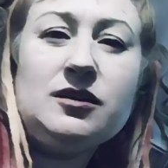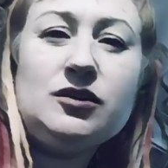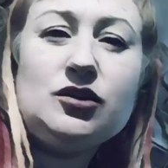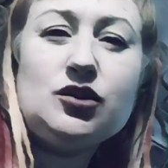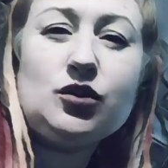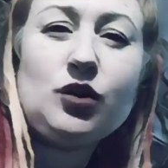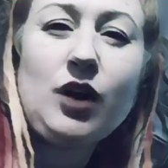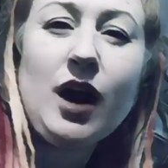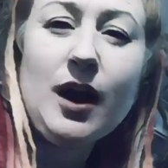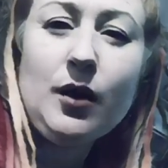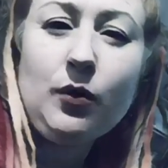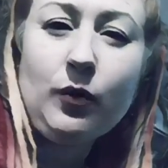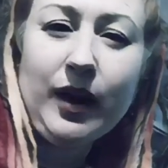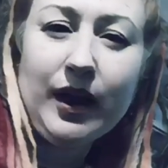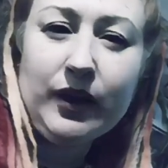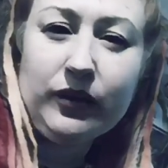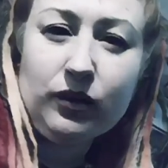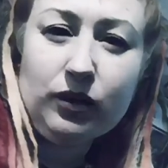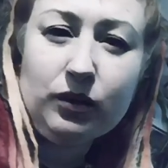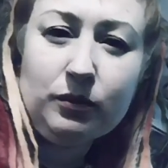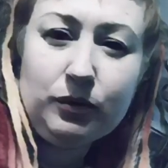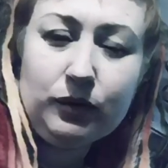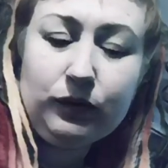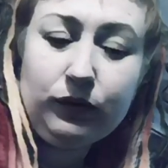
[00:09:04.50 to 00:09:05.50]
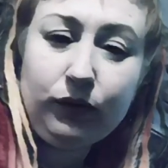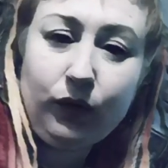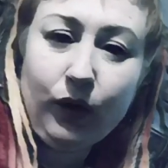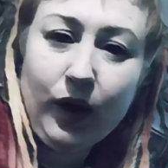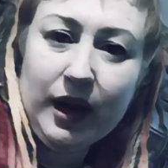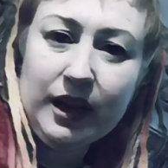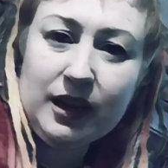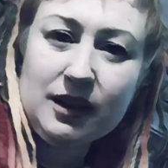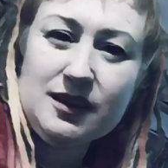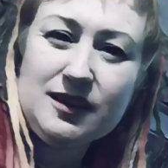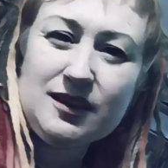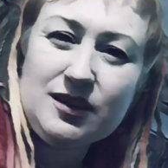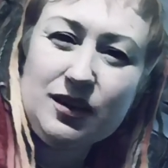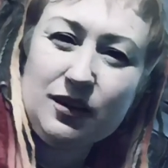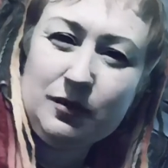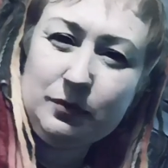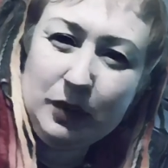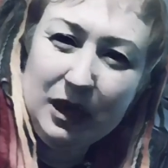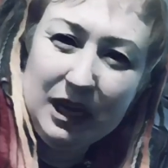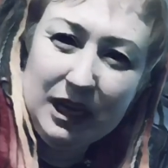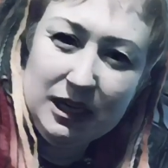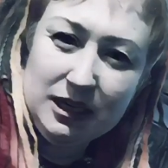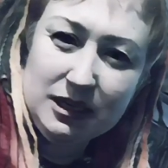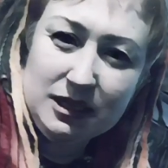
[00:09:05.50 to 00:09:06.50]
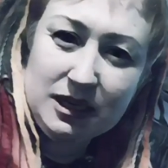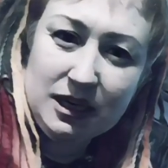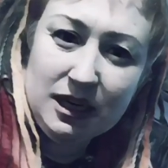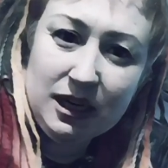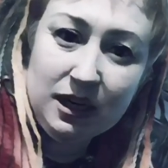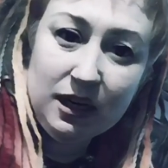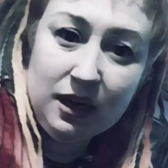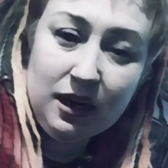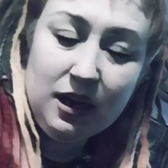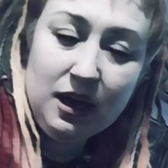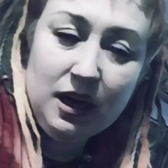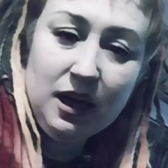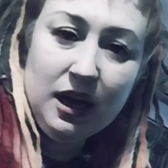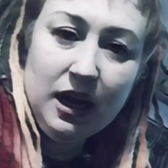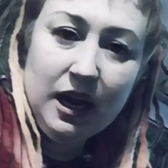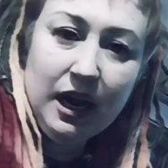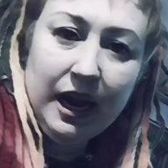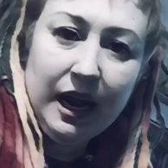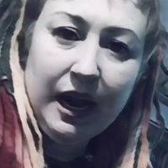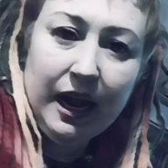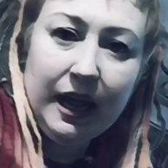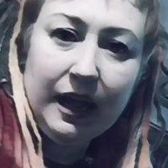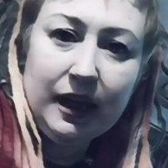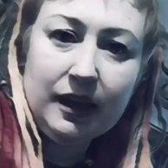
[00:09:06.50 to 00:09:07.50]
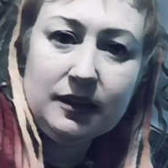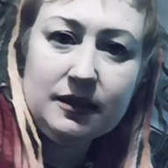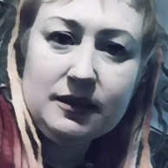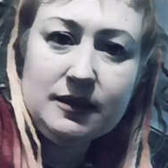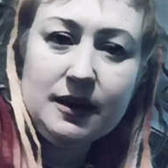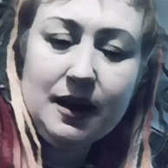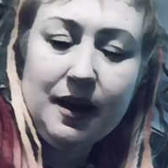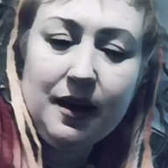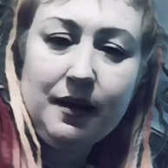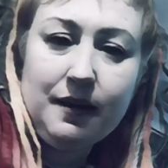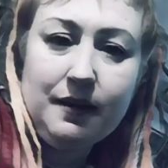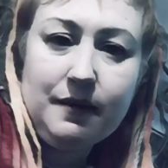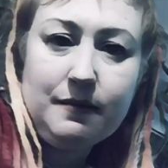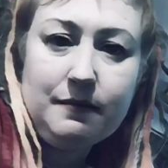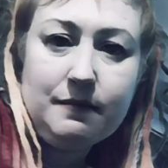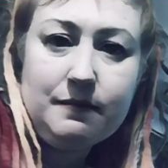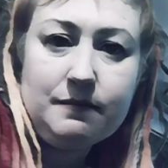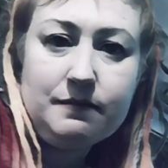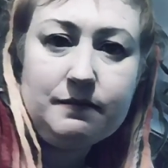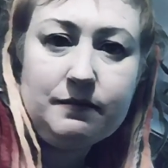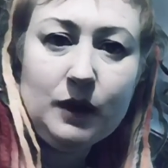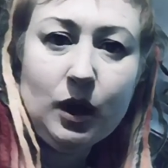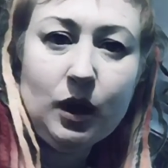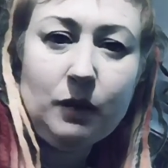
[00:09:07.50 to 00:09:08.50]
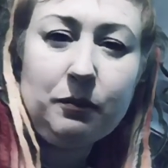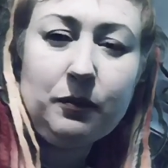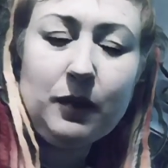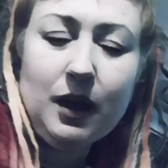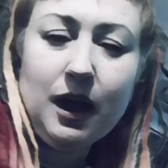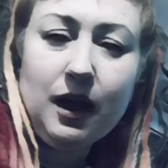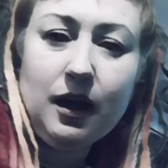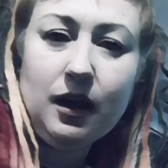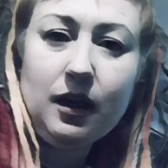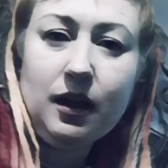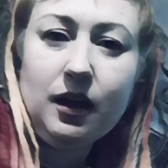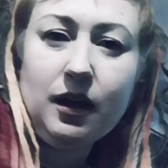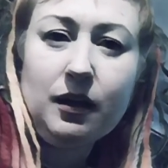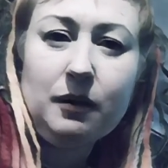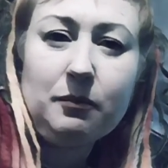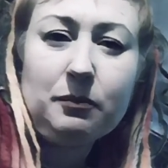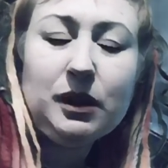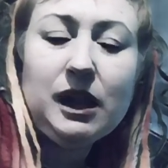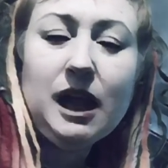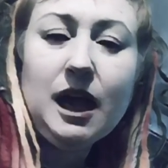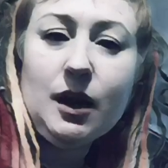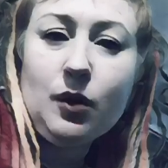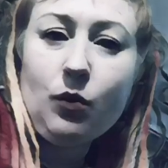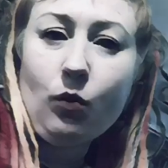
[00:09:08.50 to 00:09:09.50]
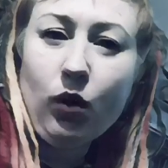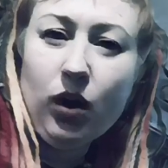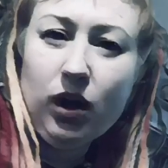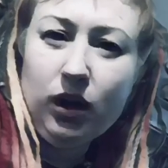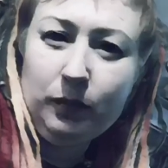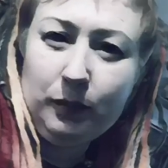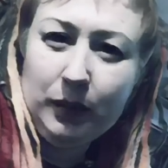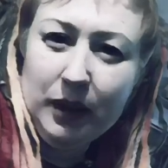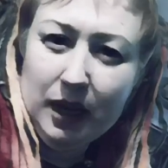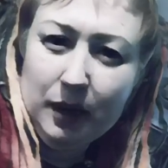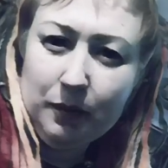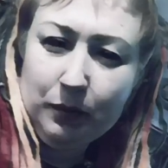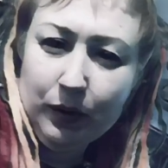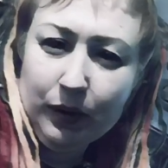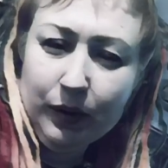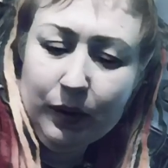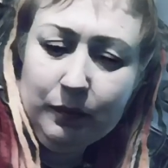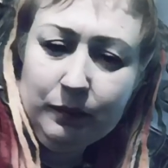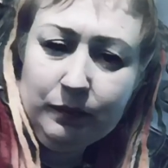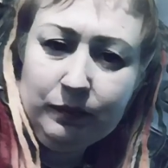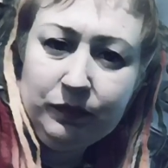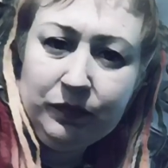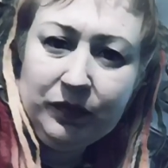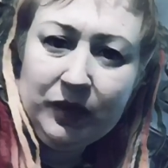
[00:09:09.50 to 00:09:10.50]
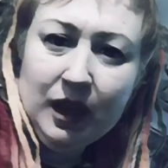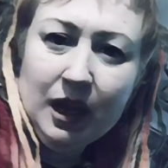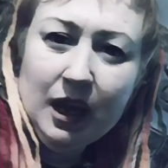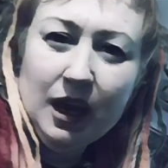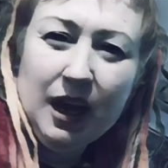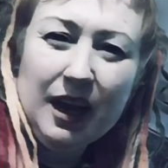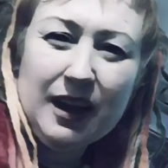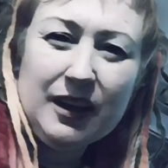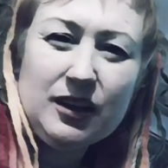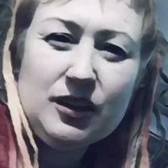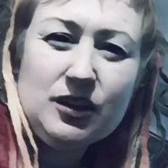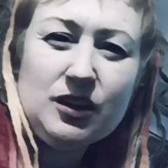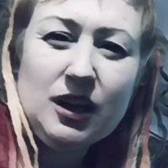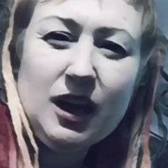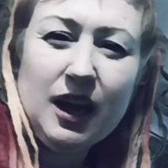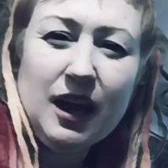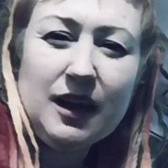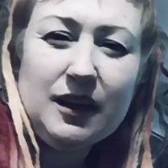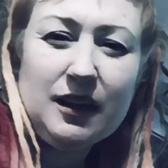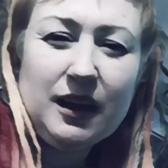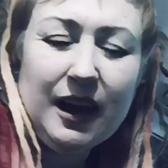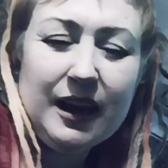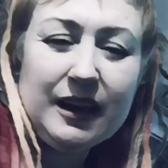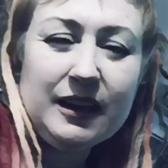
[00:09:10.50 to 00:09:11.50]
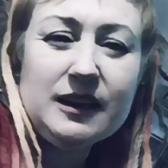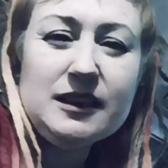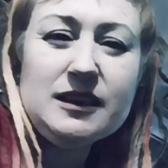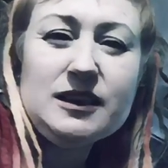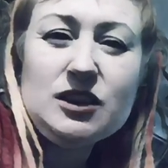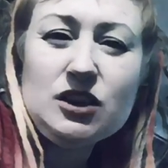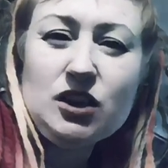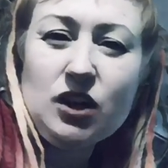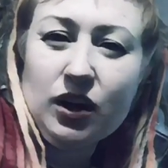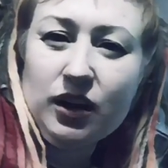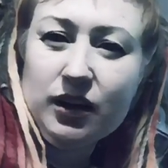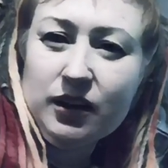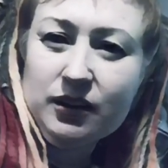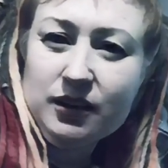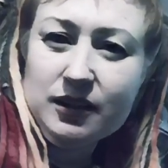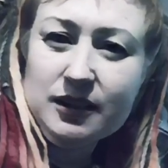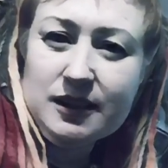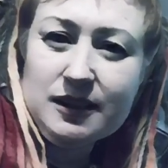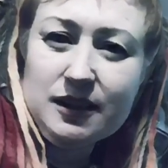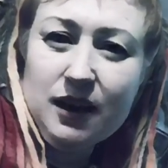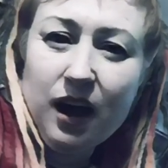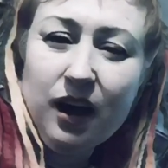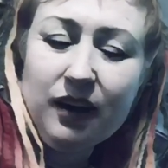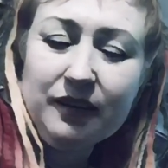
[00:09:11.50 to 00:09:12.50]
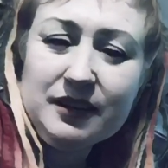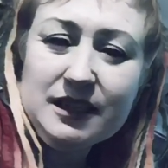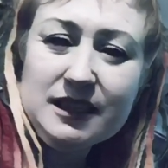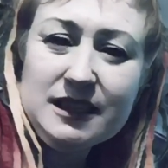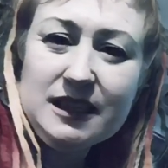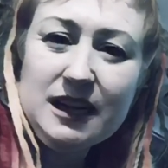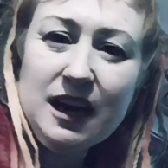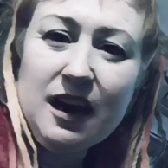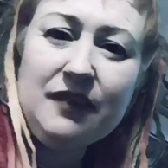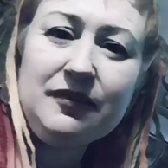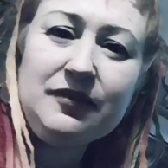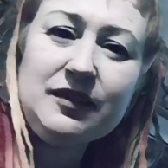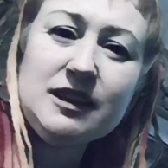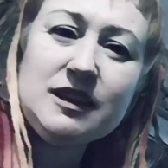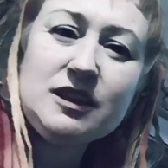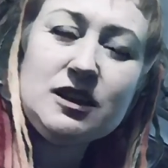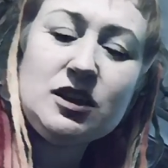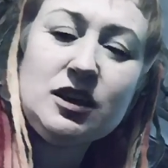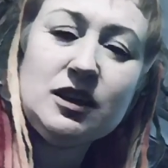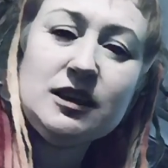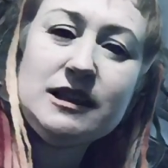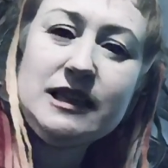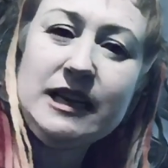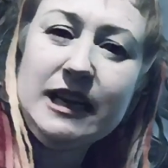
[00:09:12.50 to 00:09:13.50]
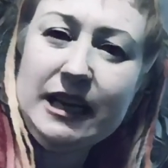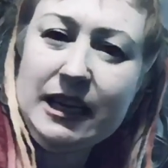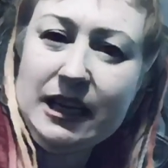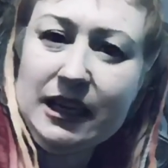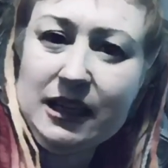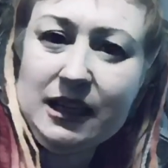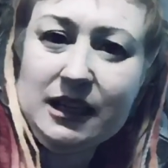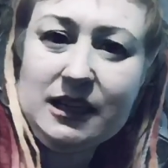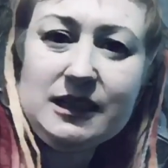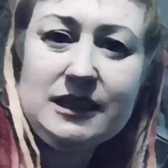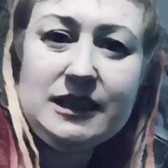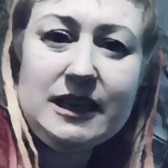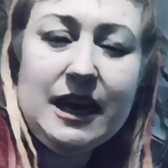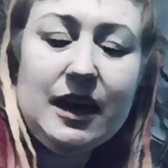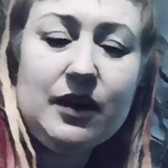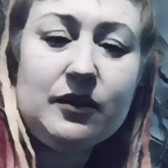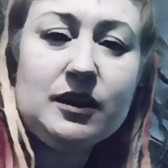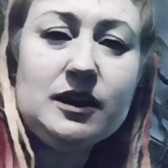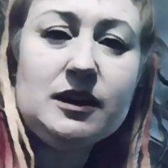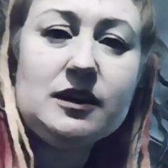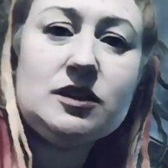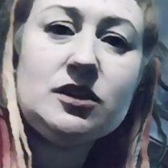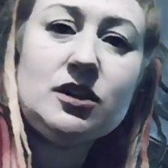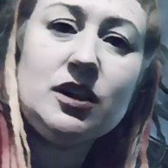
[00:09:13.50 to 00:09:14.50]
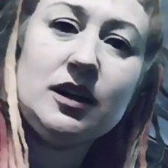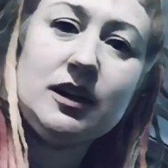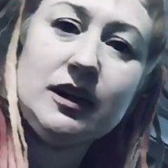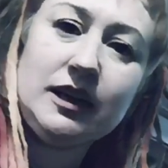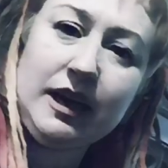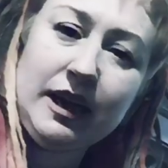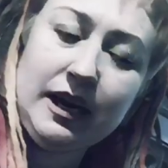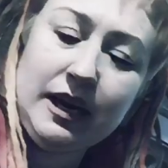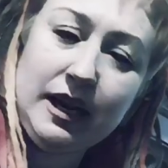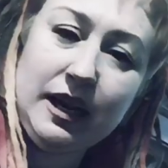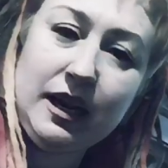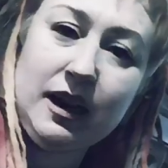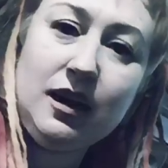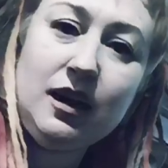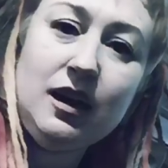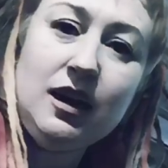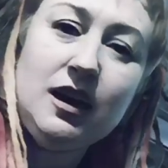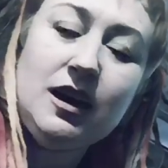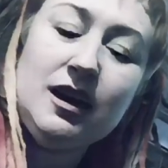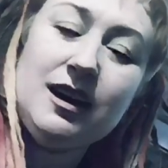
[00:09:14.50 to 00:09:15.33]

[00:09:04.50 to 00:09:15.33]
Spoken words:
dry weather before I can start painting and applying wallpaper. I can start on the soft stuff and start taking things down and start gutting